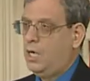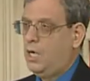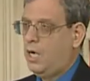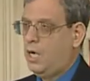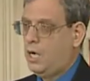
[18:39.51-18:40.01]

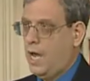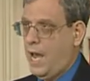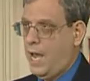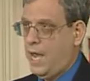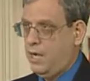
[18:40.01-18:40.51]

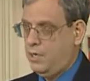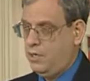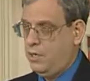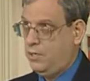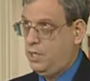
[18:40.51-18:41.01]

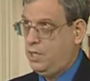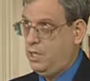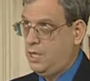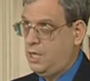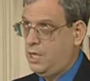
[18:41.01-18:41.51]
And the